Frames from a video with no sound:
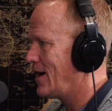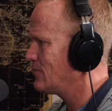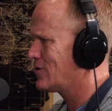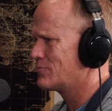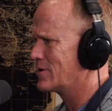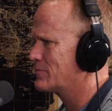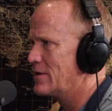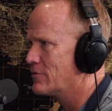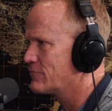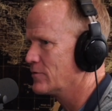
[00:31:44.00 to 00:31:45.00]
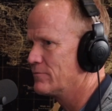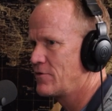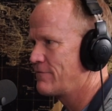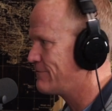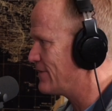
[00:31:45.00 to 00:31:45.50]
I don't want to bring people from
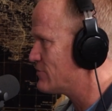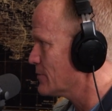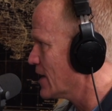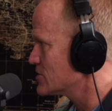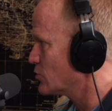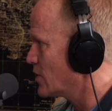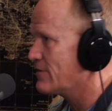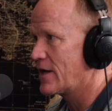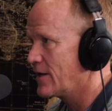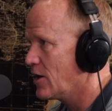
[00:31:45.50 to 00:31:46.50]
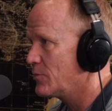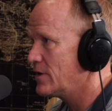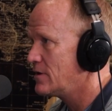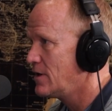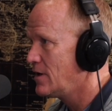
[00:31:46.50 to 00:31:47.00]
50 miles away if I can help
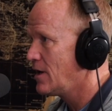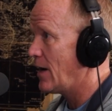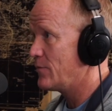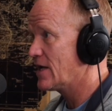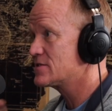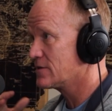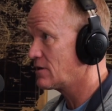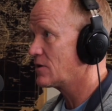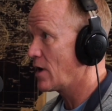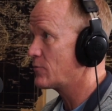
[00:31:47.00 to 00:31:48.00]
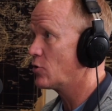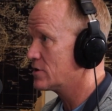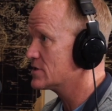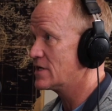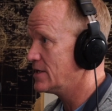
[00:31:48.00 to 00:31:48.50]
it. I mean, that's literally why I'm going
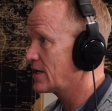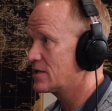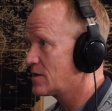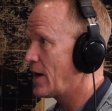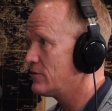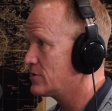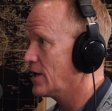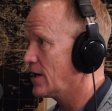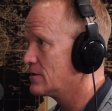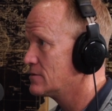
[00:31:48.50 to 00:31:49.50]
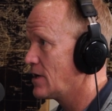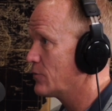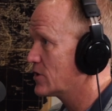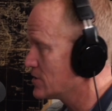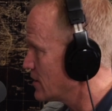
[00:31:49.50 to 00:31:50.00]
to see Nick at the Pound tonight. I
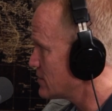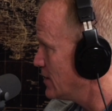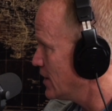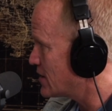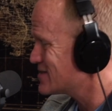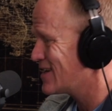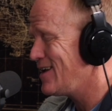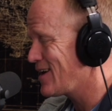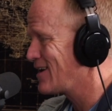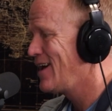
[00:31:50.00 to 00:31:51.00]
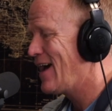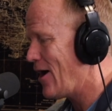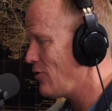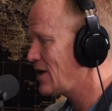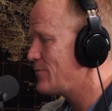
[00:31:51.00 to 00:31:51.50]
want to talk to Nick and say, Nick,
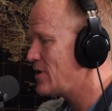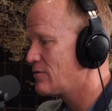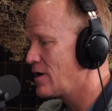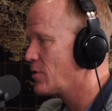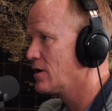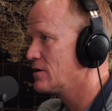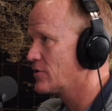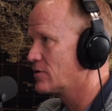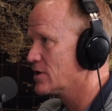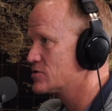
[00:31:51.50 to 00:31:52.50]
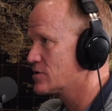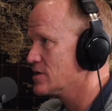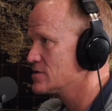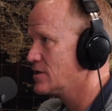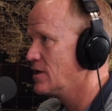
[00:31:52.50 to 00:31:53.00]
how can I be a great partner for the
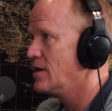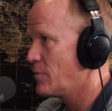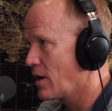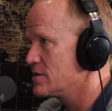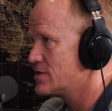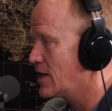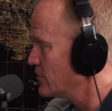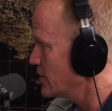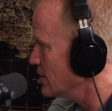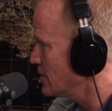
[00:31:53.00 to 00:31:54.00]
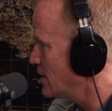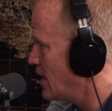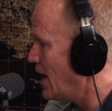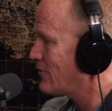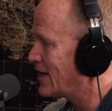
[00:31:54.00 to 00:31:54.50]
restaurants and bars down here?
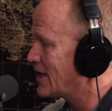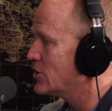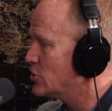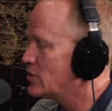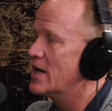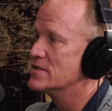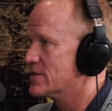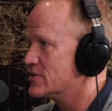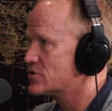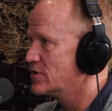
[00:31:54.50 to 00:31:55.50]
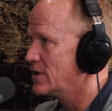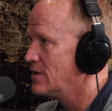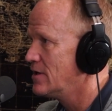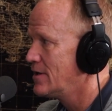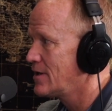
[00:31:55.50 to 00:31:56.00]
How can I get you guys on the street?
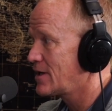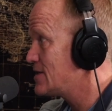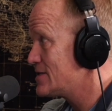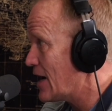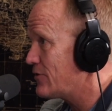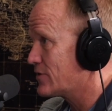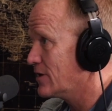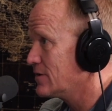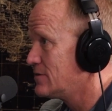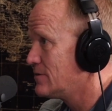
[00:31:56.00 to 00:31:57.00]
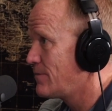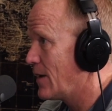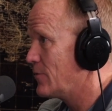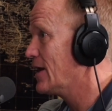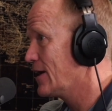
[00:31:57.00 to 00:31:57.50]
Because he's out there. I
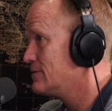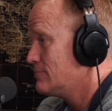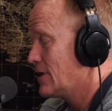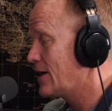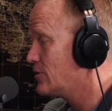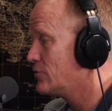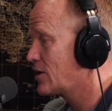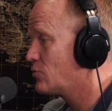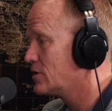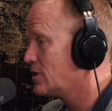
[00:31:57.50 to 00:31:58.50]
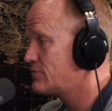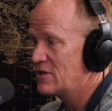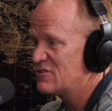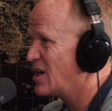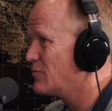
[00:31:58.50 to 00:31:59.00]
mean, and I know Nick well enough,
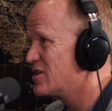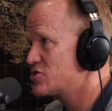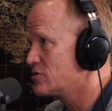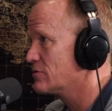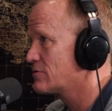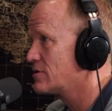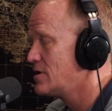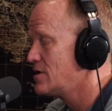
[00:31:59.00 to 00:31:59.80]
he'll tell me the truth.